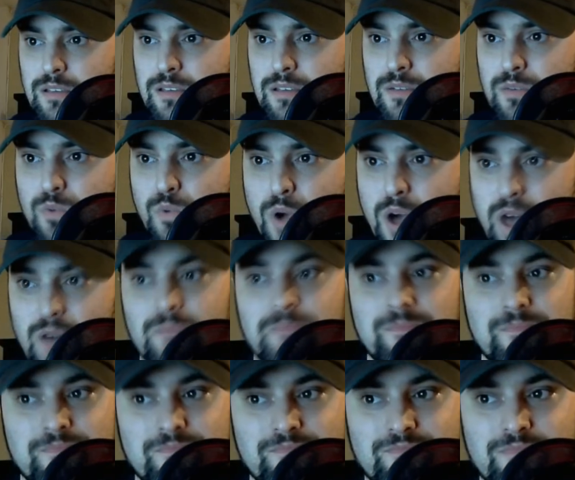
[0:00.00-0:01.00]
Well,
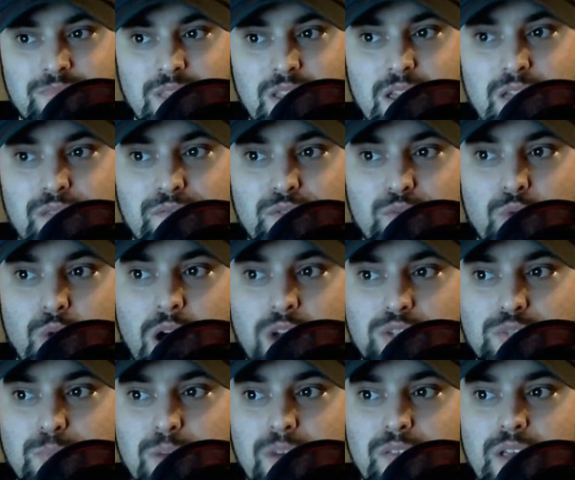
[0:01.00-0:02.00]
if you
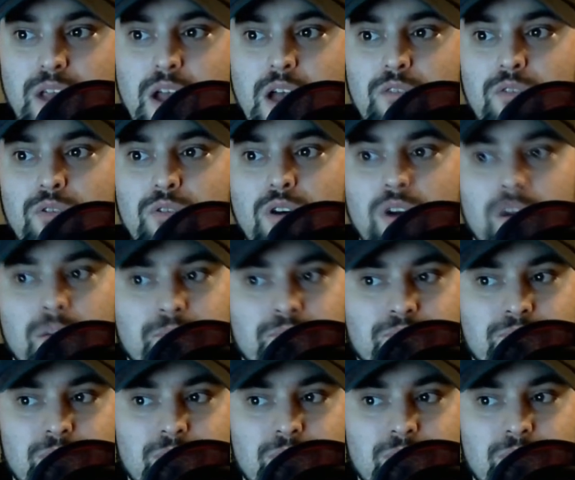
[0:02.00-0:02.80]
watch Monday Night Raw.